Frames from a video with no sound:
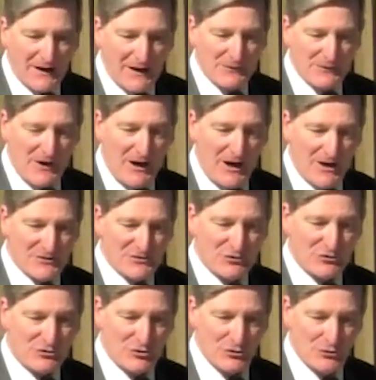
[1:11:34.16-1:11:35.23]
if
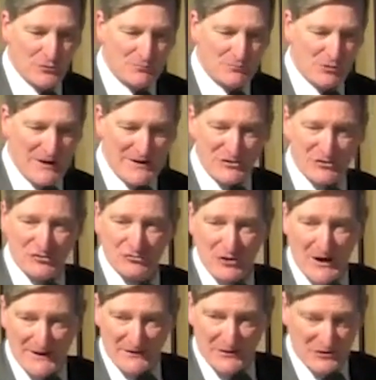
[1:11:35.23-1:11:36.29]
asked to break
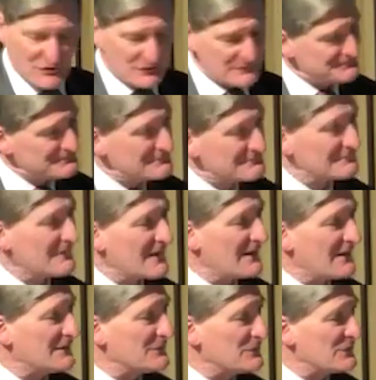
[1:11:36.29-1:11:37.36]
strikes,
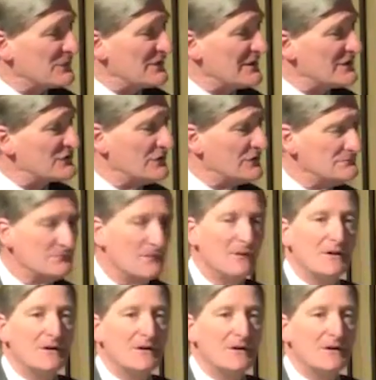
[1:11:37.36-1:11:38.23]
I think was the issue.